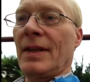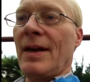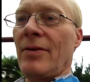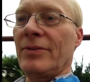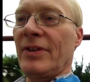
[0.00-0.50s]

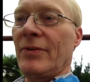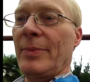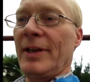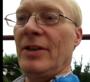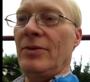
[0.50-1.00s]
how's
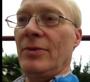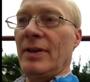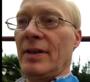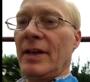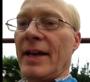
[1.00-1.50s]
everybody doing
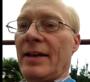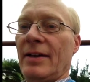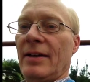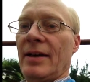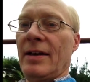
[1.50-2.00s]
in
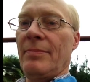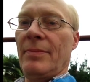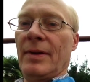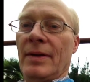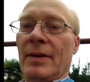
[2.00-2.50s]
Canada? I'm
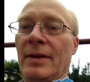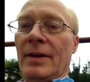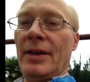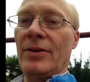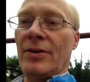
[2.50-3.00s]

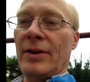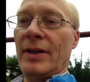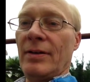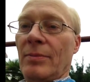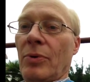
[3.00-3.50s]
here
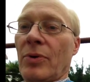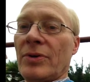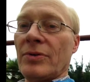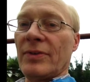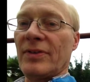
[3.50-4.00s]
in
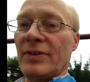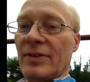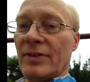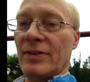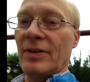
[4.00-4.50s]
Porto. This
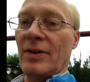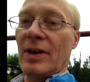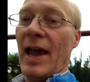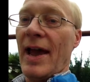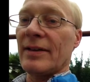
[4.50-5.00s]
is our
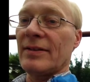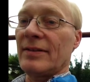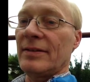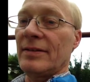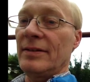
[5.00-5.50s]

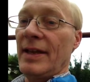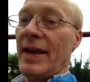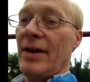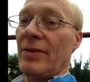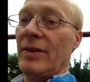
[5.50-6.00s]
last
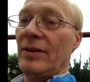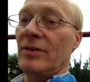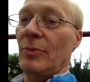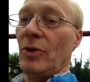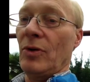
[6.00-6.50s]
day, other than
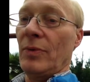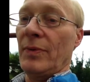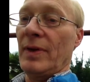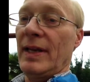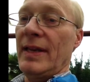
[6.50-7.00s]
tomorrow when
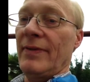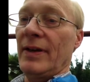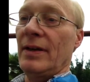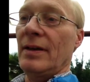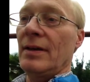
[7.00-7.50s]
we're
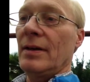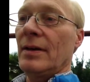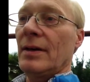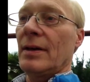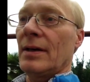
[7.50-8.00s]
leaving.
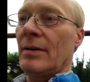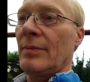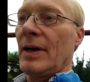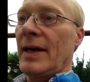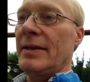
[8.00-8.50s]

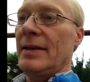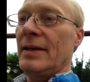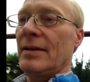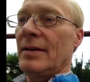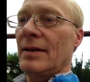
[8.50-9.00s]
Um, I
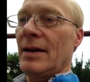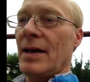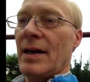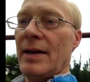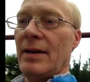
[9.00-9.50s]
did a
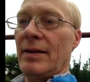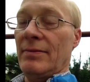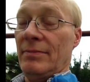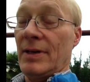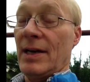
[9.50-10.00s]
high,
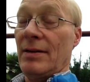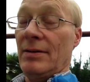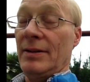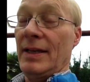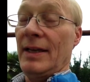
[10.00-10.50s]
uh,
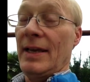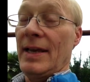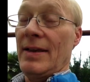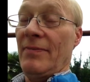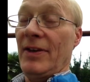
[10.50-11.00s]
did
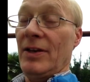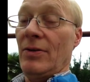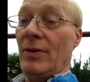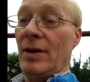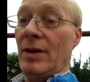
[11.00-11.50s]
a
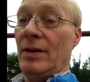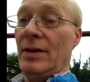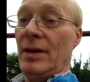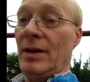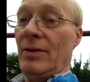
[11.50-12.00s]
video on
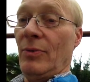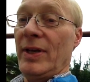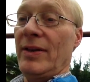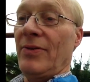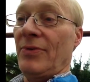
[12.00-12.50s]
uh,
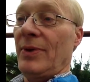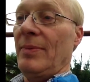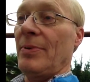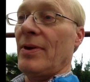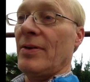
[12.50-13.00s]
week three
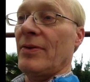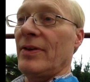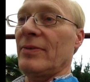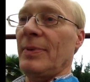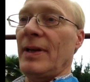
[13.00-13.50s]

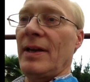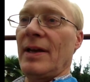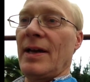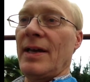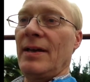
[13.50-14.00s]
progress, but then
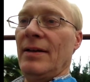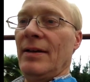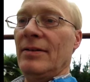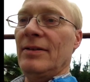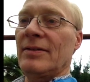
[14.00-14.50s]
I
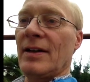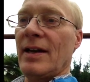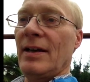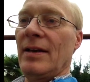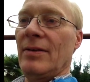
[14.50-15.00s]

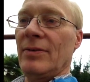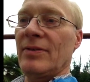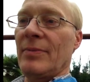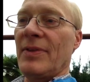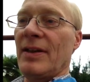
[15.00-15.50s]
decided there were
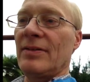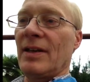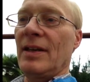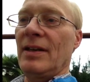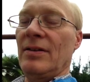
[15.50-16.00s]
some things I
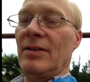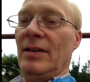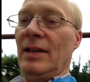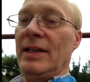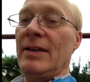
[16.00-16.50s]
needed to
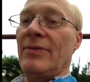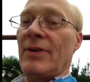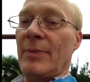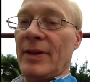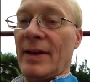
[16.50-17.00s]
delete
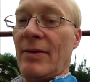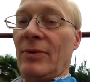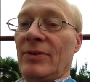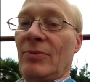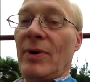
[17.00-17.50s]
from it. That
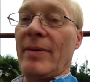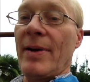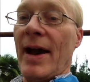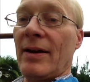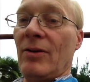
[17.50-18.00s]
was way
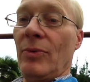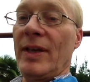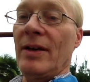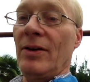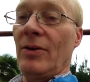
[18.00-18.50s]
back a
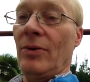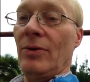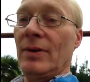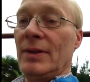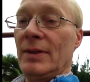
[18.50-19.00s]
week ago,
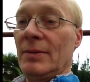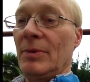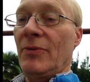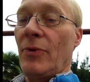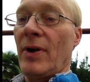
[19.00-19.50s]

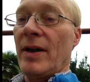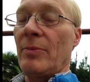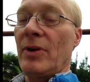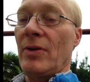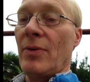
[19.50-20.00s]
before Anne
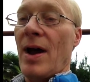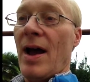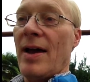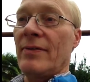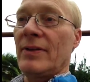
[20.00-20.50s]
Marie
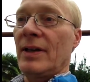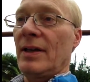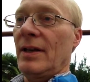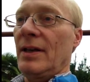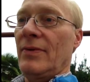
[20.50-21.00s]
arrived,
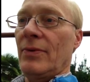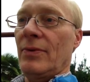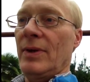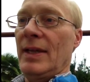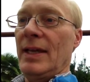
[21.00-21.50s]
and I never
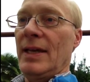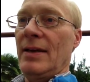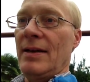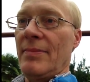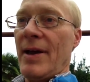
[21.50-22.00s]
really
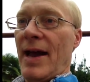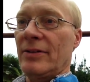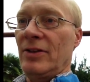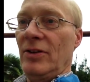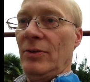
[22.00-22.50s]
got
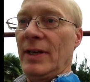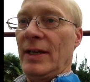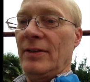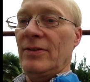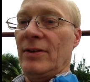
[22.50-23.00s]
back to doing
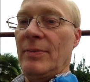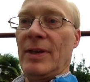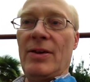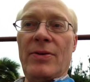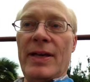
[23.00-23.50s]
it. So I'm
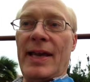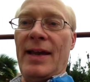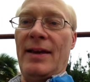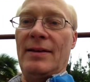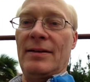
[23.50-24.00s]
here
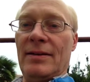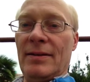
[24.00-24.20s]
again.